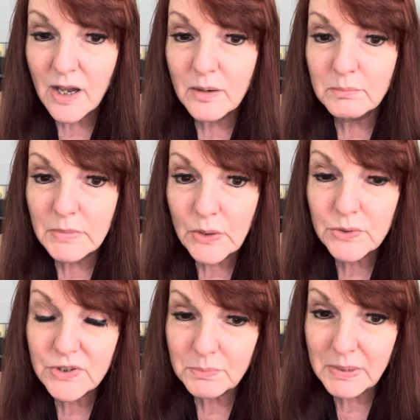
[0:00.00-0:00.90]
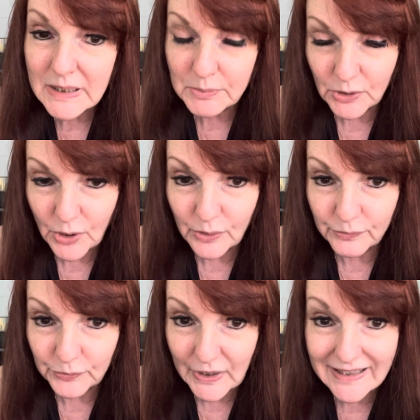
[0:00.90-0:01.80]
Most people are
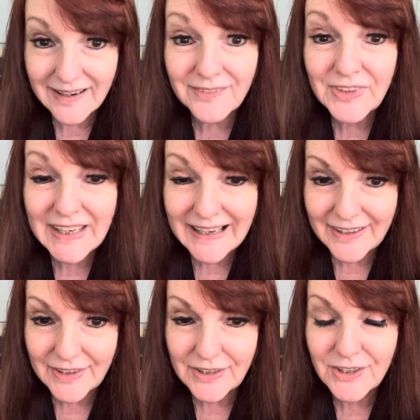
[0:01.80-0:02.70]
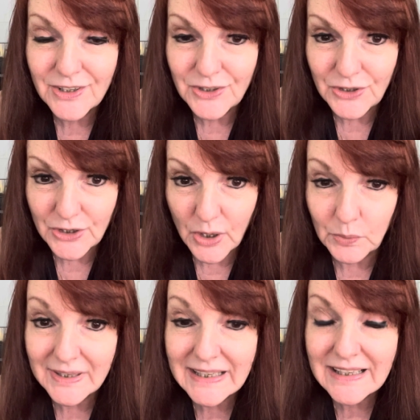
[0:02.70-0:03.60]
afraid of the
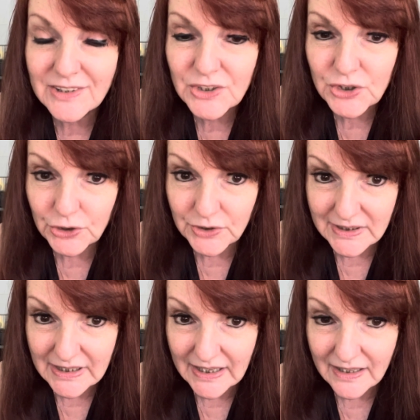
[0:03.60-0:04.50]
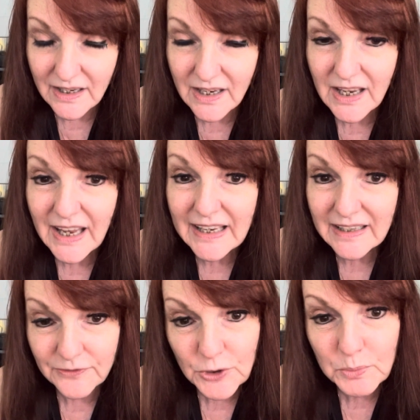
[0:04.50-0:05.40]
unknown, the uncertainty.
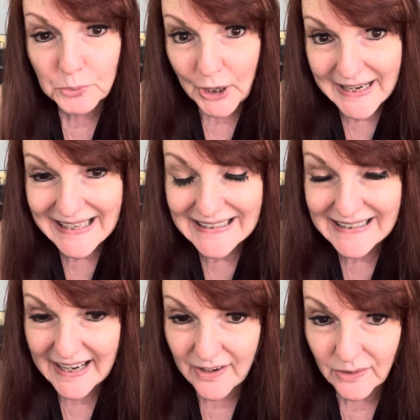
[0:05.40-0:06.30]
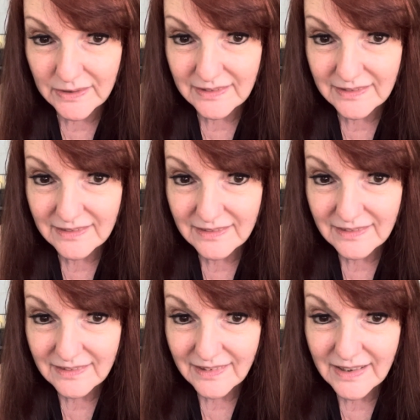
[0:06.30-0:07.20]
If you break it down,
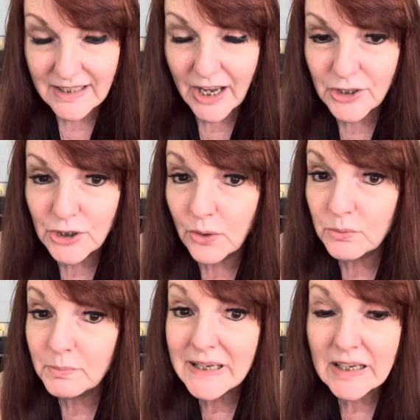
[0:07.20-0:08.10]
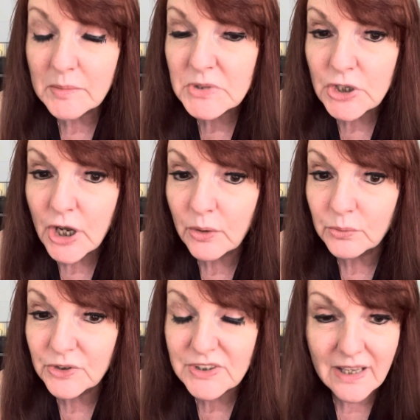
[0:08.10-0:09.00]
the unknown becomes known.
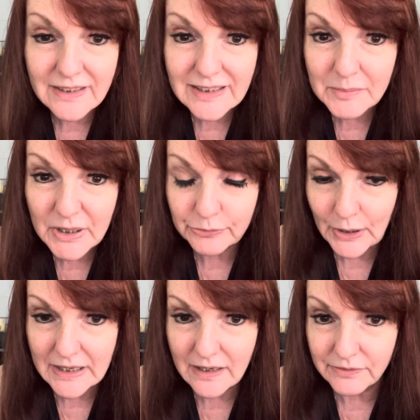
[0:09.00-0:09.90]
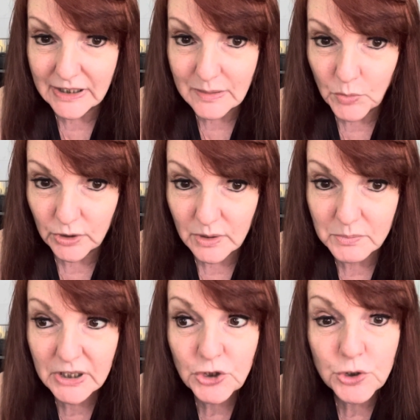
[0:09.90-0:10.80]
There's nothing to be afraid of anymore
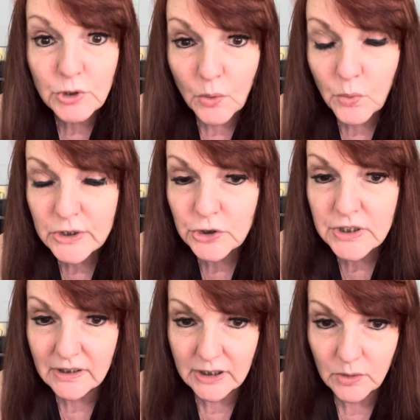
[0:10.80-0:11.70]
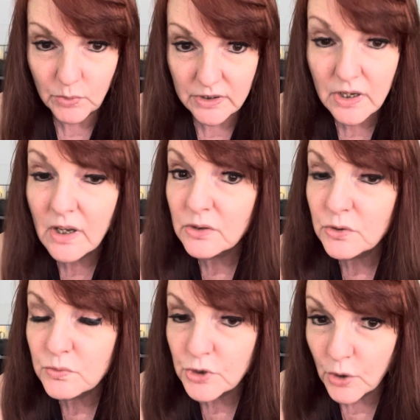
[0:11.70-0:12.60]
because you know what you're dealing with.
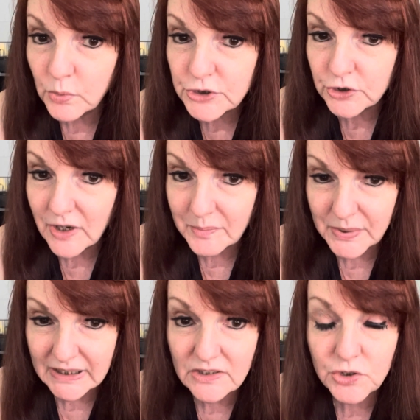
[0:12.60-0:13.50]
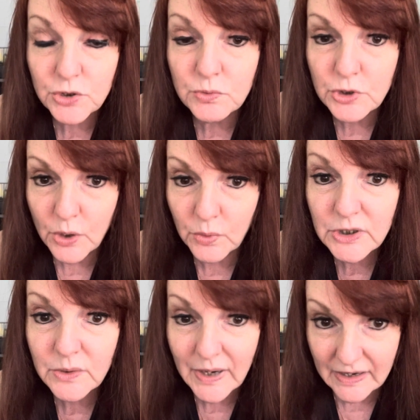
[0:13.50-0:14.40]
You know what you're up against. You know what
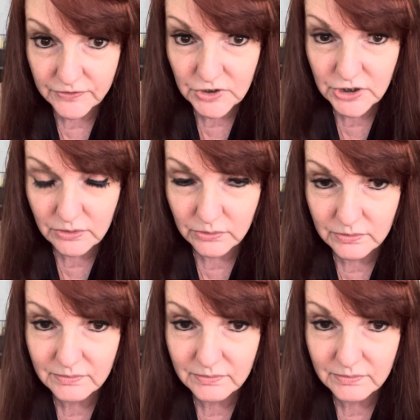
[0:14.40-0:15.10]
you have to do.